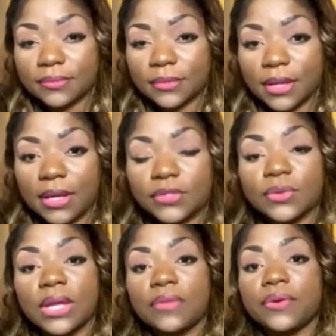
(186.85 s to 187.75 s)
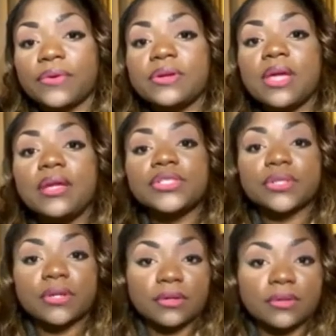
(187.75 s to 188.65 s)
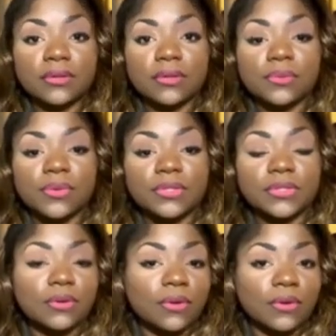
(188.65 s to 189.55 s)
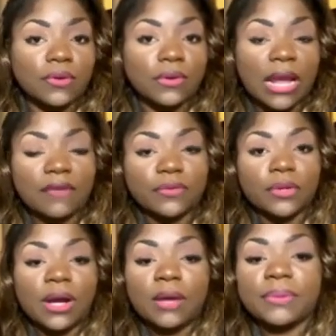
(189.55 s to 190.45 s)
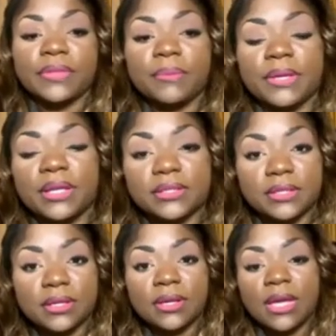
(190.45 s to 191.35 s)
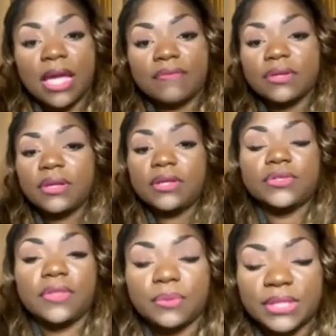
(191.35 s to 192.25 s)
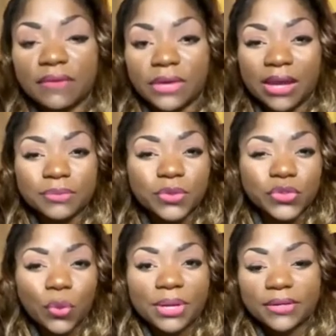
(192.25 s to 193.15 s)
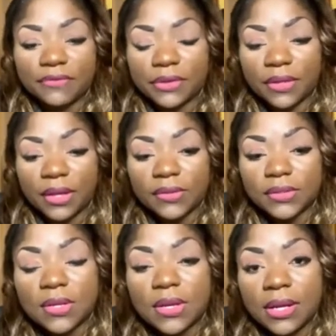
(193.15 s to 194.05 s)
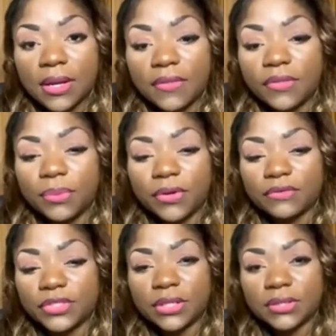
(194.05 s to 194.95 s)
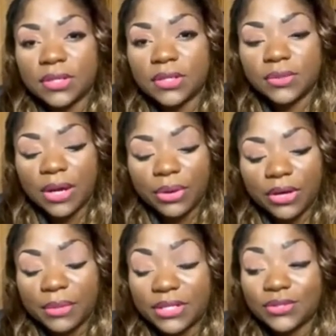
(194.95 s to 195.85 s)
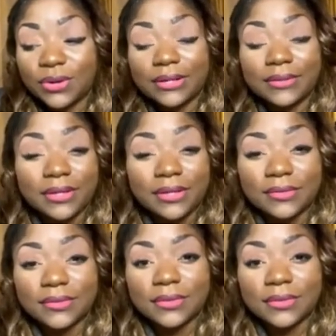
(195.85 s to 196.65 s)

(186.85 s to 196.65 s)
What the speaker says: Okay, so now their nature was no longer after God, but they began to have a nature that was after Adam. So many different things in the book of Genesis. So I recommend starting there.